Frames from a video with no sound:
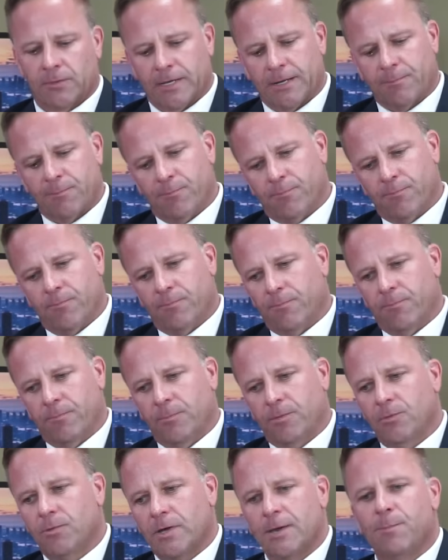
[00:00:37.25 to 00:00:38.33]
Like,
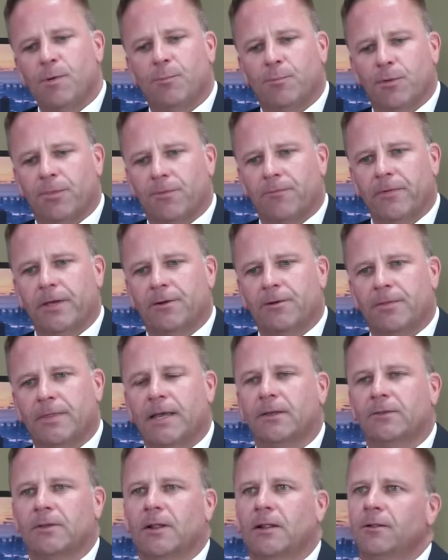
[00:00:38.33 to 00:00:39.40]
you came up with
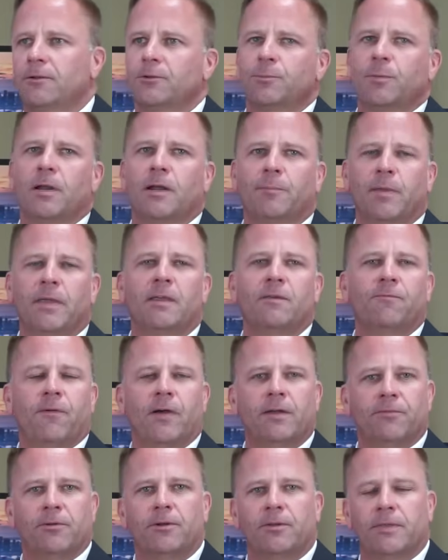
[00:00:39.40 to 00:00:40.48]
$300,000, but I paid
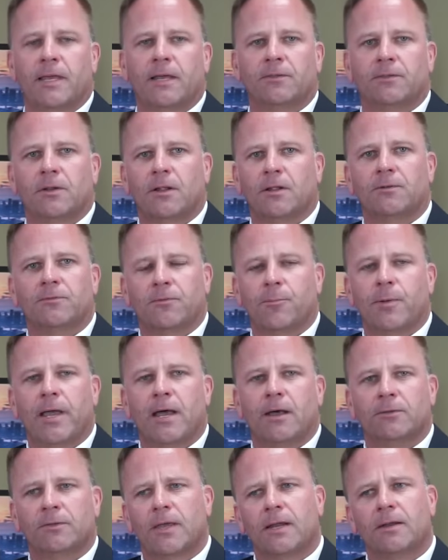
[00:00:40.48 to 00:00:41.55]
$500,000 for my
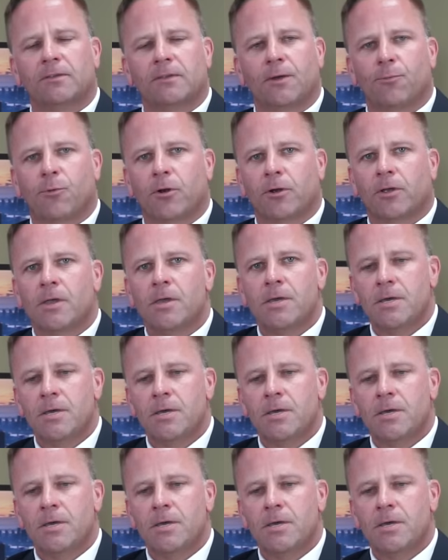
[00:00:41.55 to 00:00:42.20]
house. How does that work?